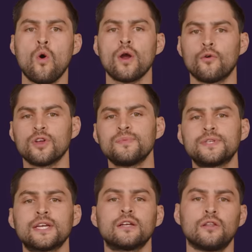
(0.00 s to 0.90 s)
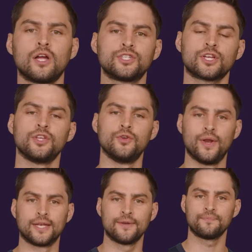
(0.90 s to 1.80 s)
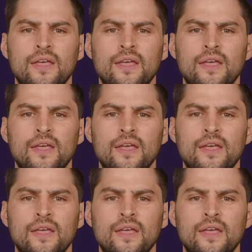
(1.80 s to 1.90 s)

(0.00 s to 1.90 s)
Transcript: or Arithmetic Logic Unit.